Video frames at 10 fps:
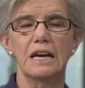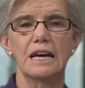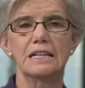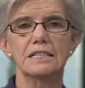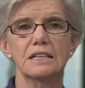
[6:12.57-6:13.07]

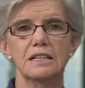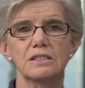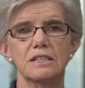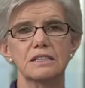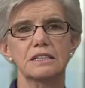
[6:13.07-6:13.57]
And it
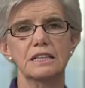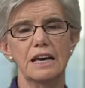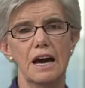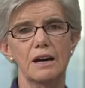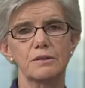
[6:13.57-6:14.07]
tells us in
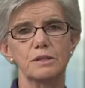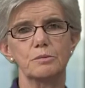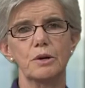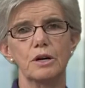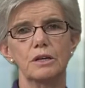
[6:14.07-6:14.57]
the iris
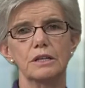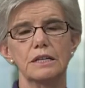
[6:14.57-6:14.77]
part,